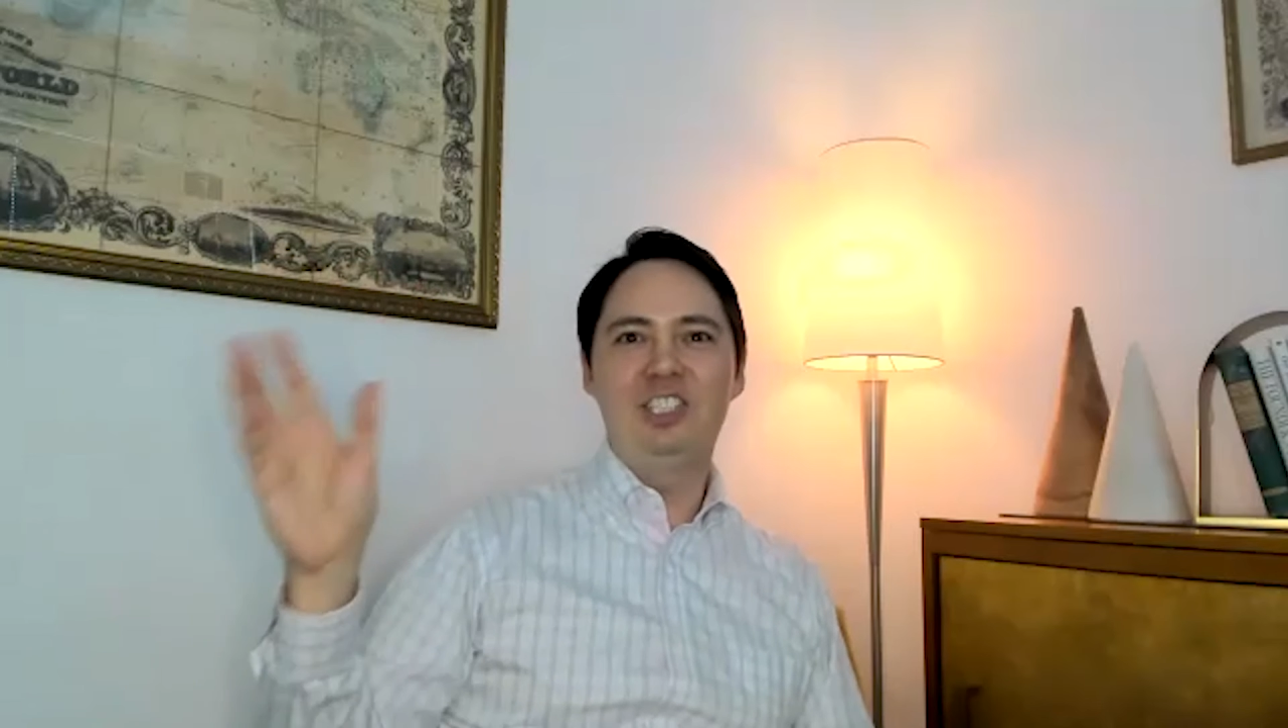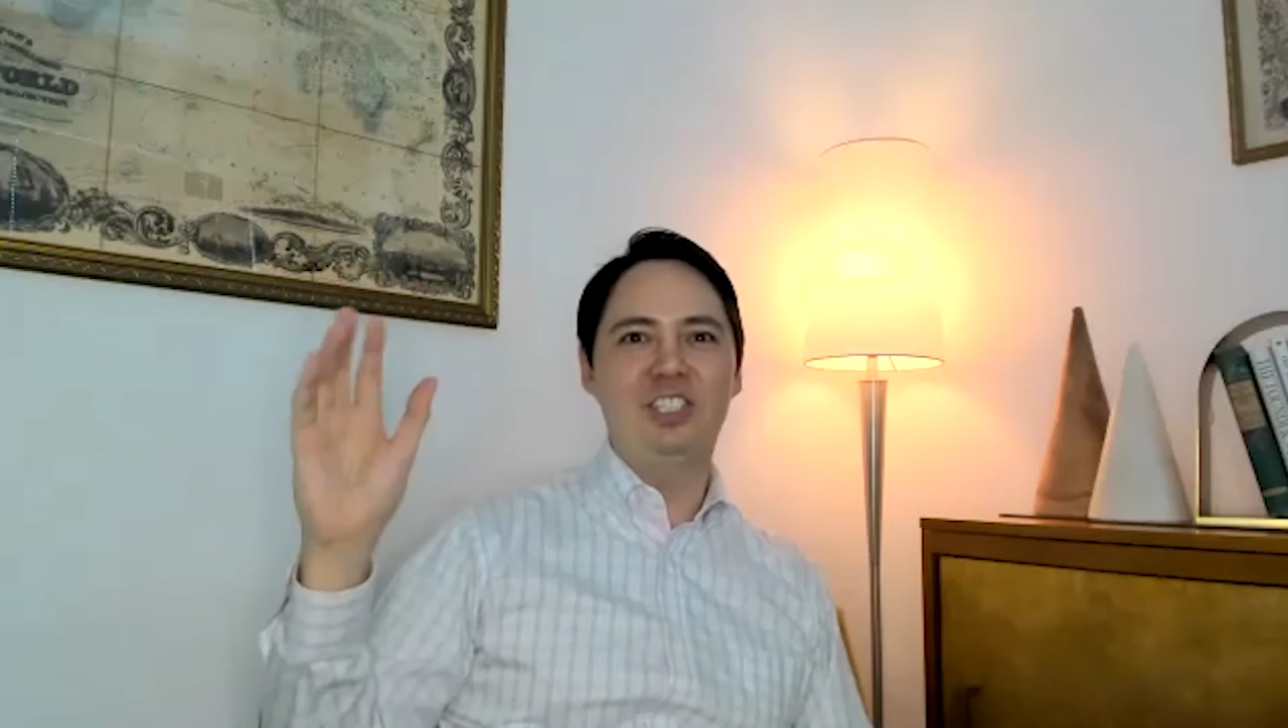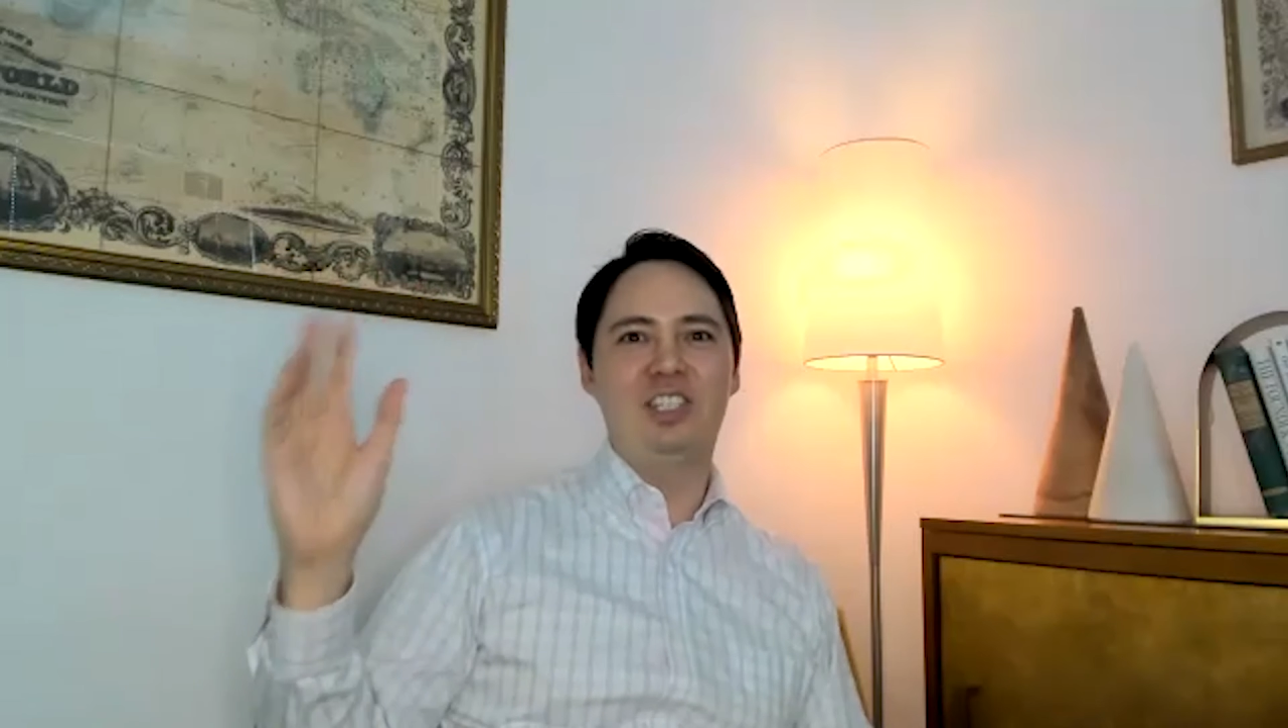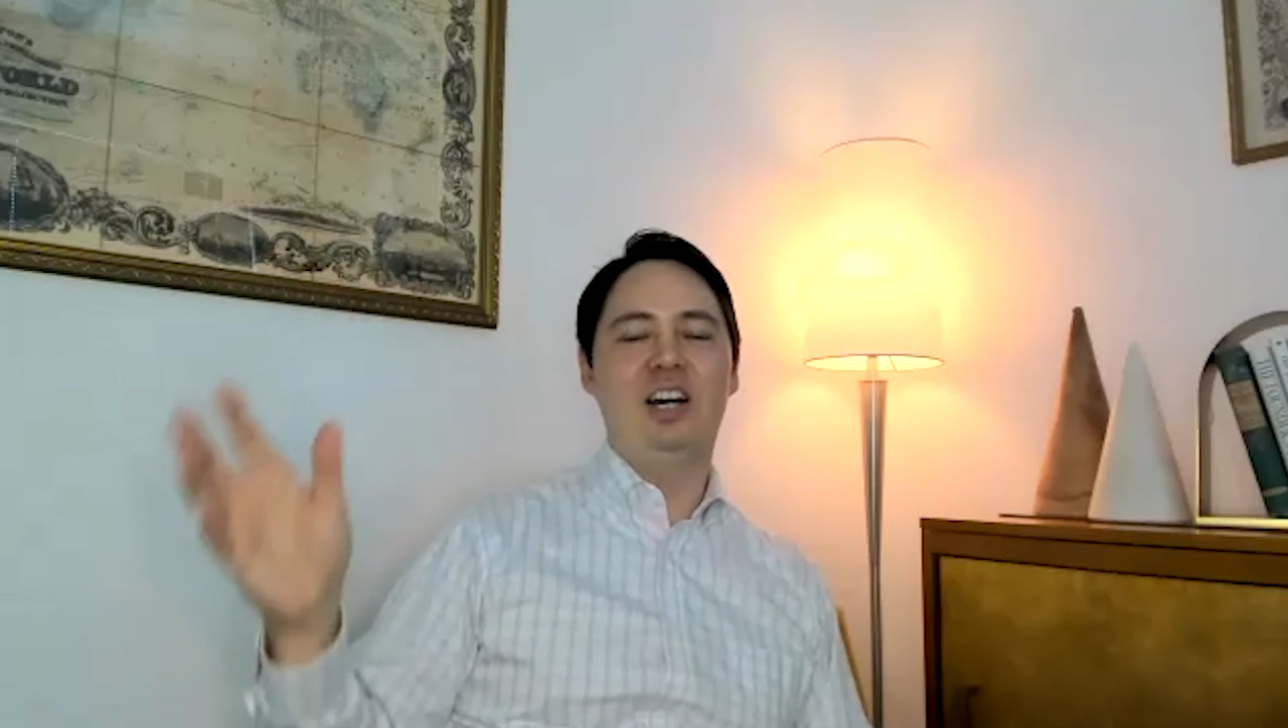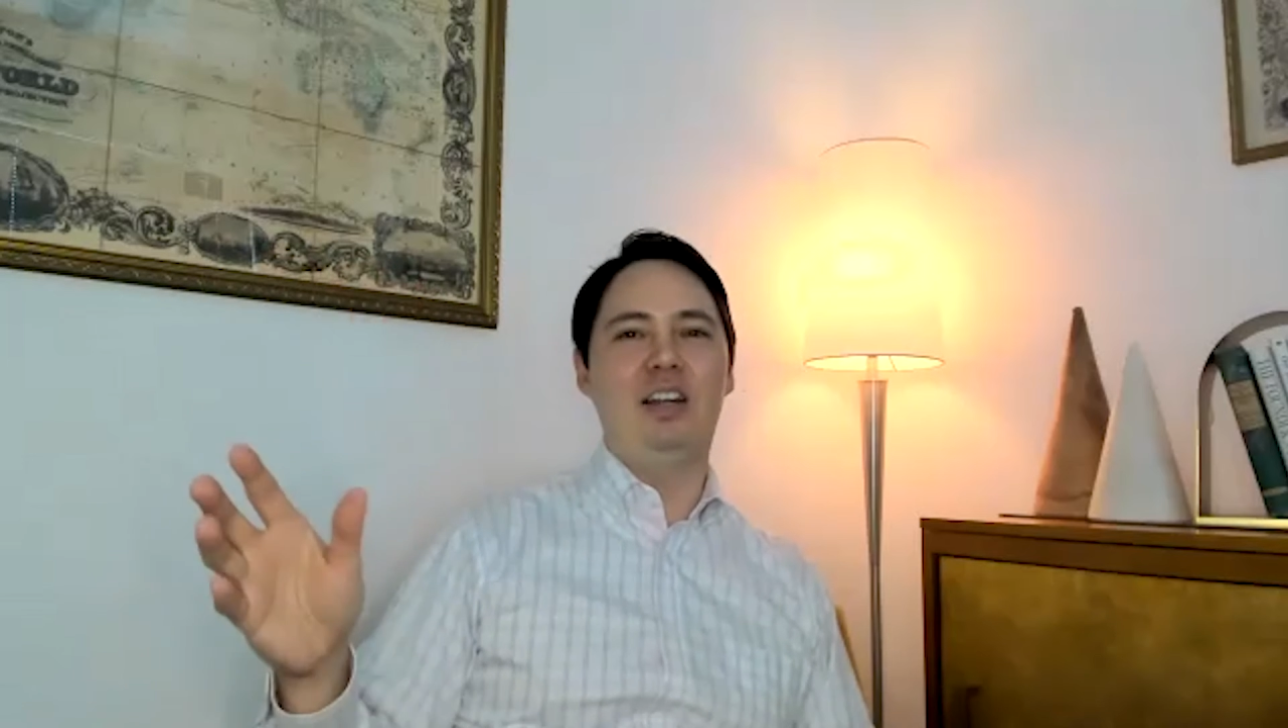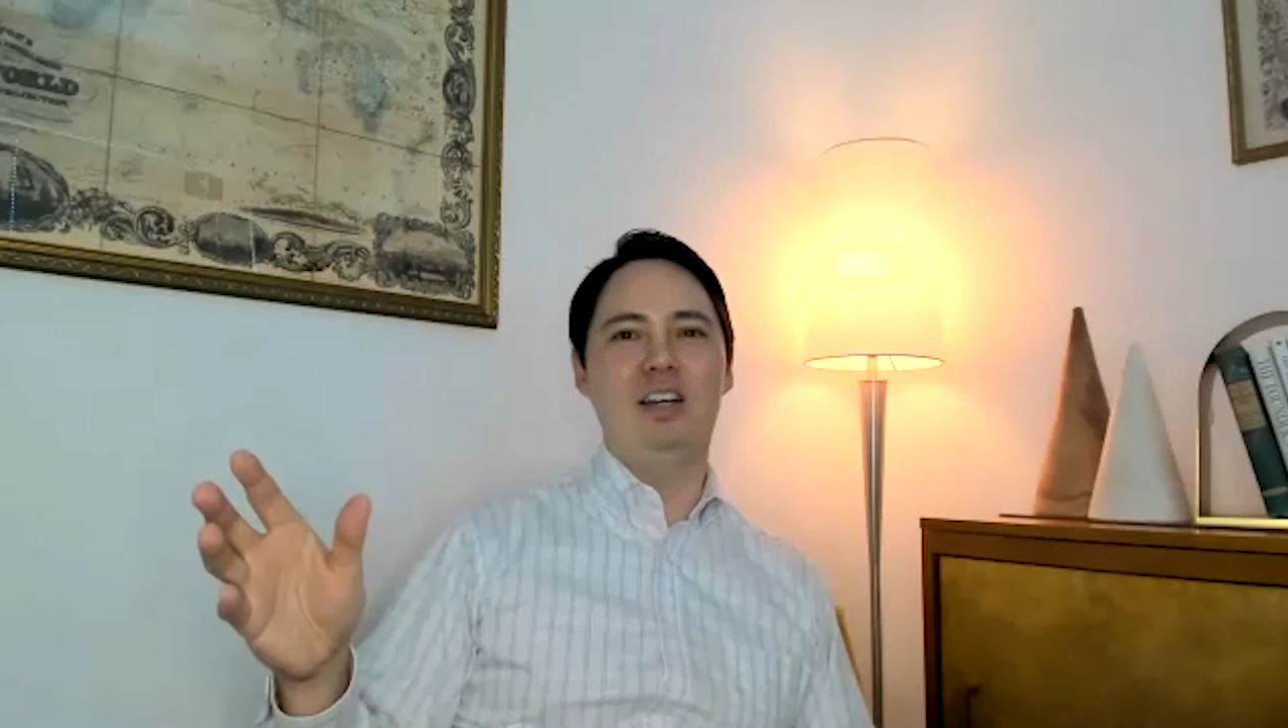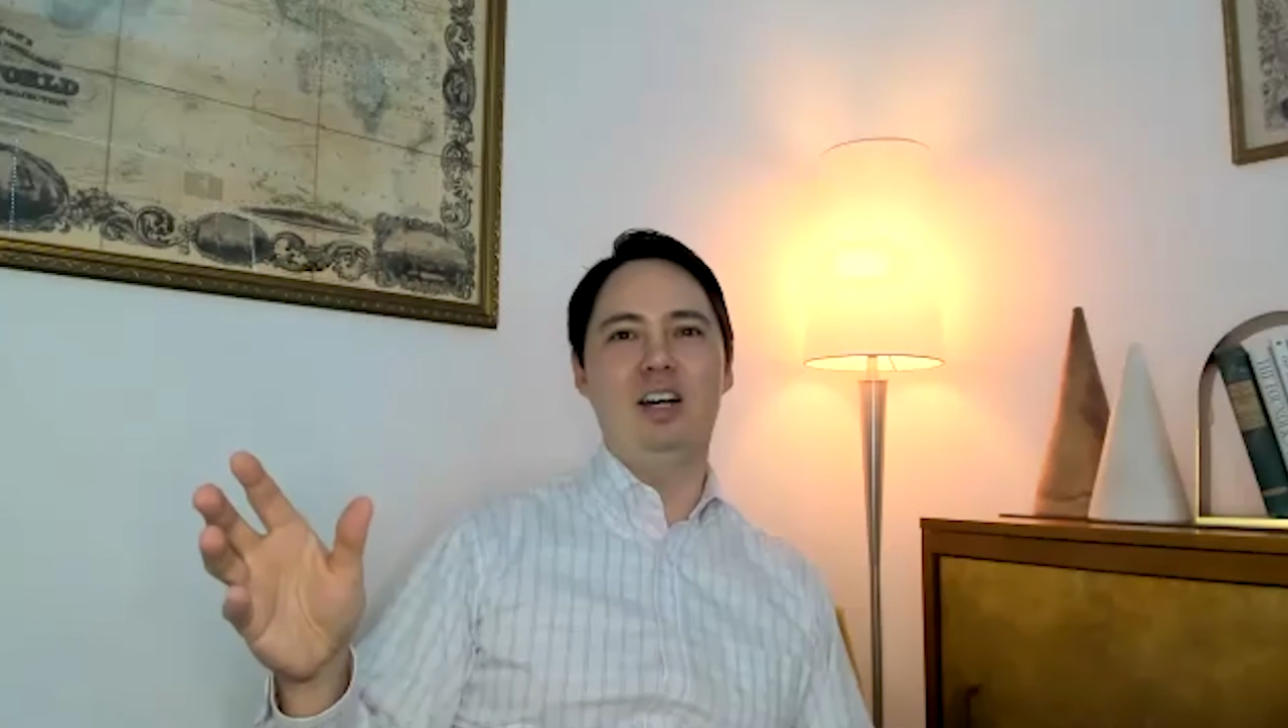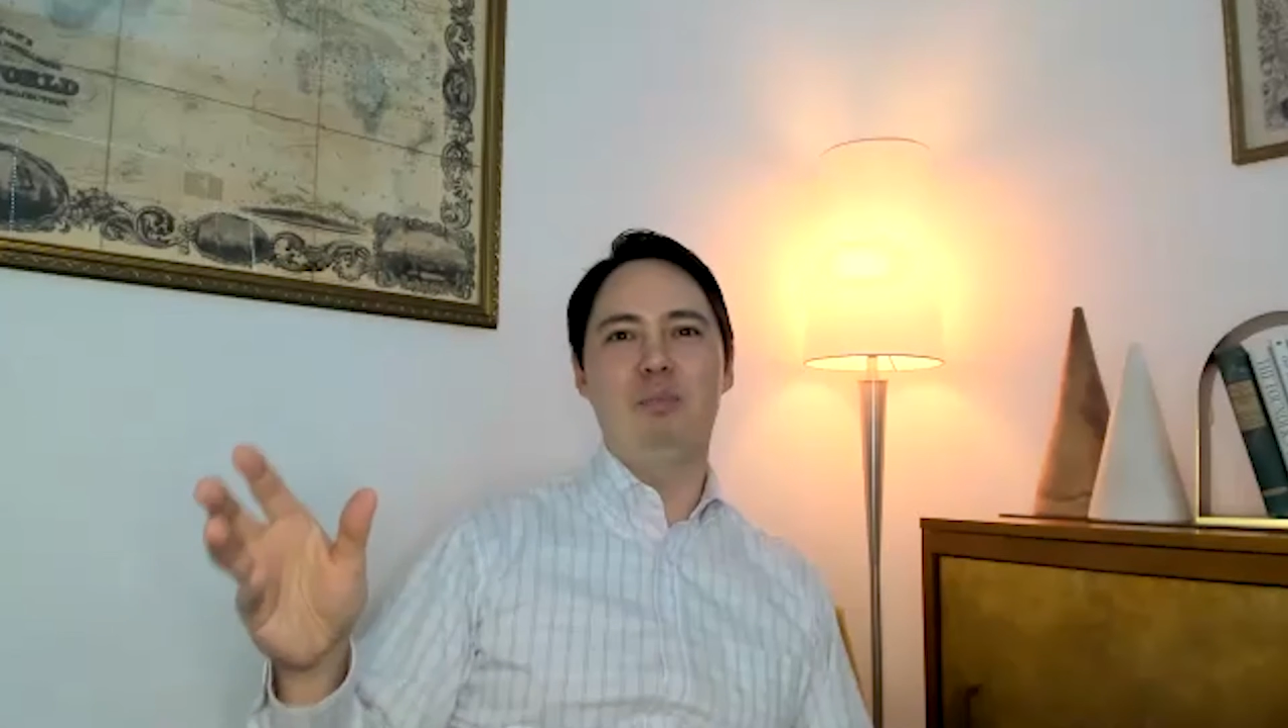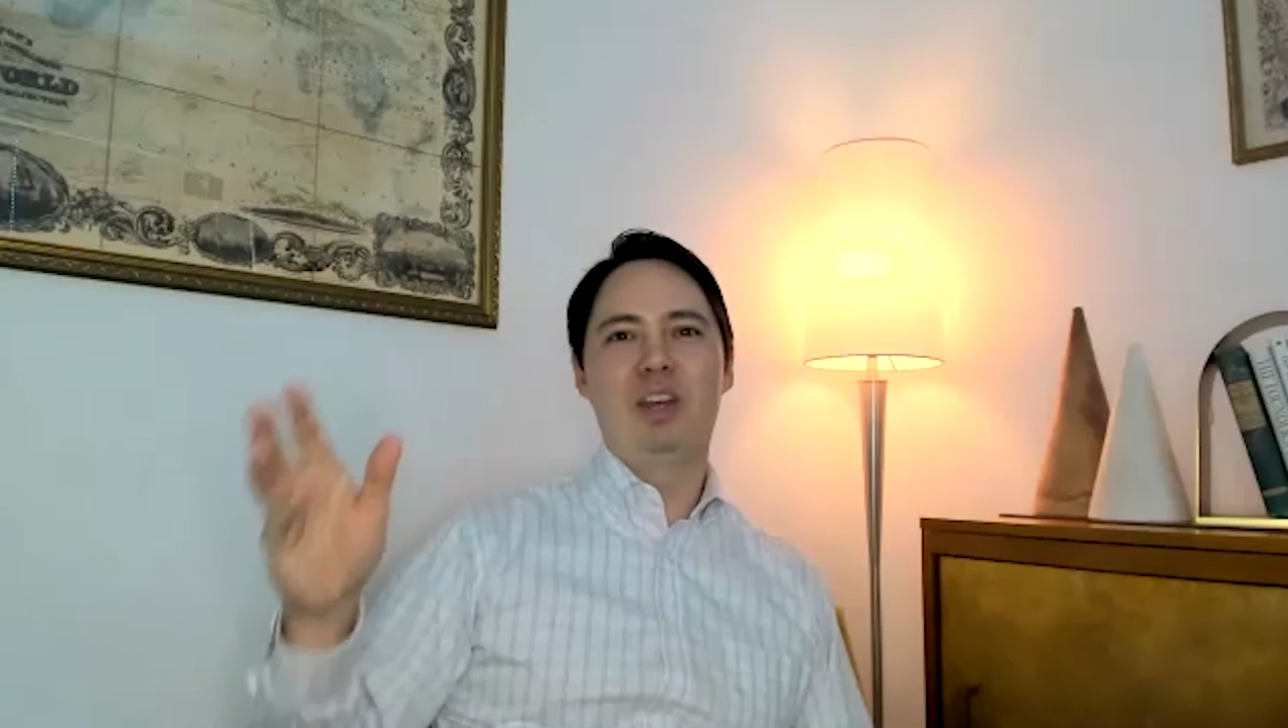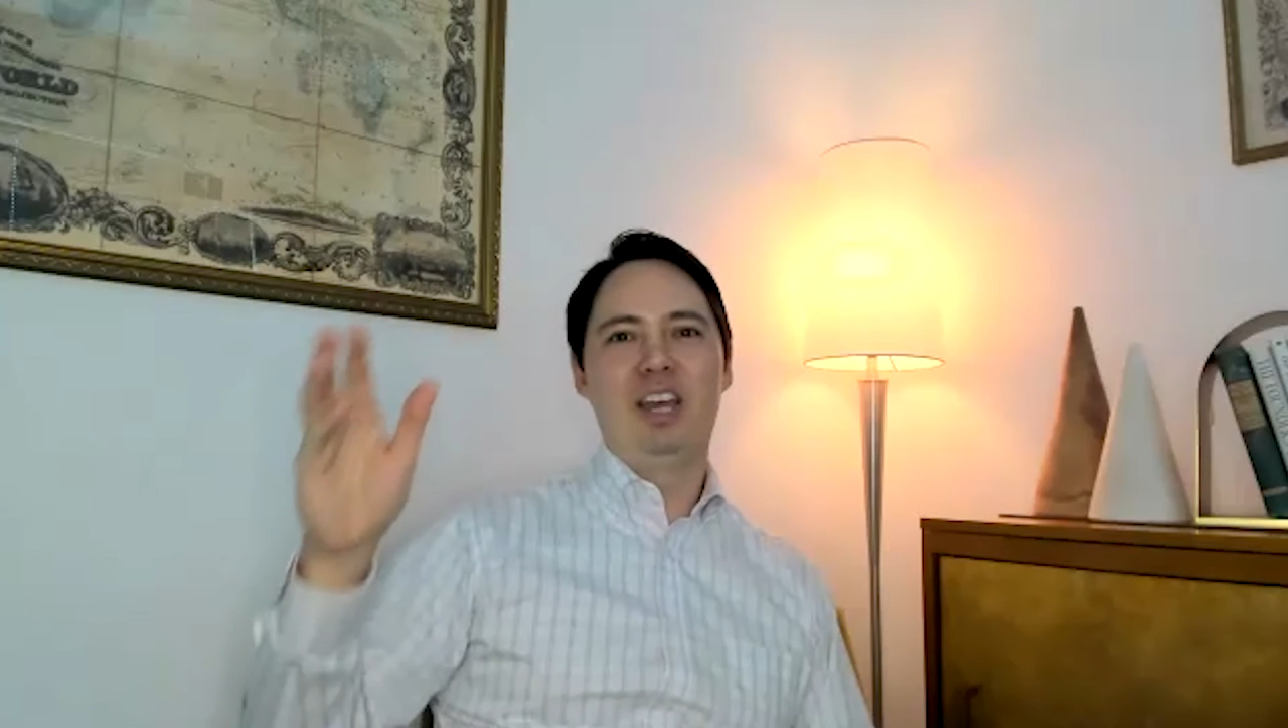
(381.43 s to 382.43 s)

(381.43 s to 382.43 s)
is caught up,